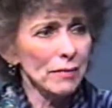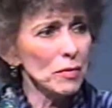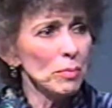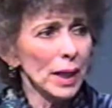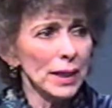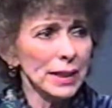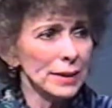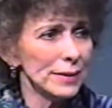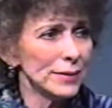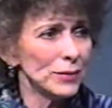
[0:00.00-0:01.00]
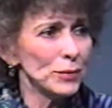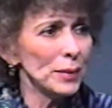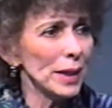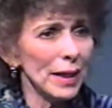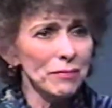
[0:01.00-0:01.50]
Everybody is
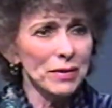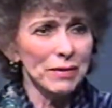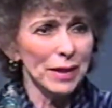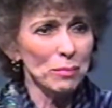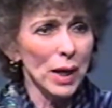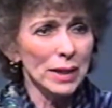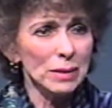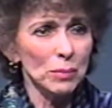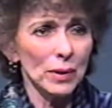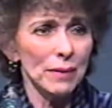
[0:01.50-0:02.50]
doing everything possible.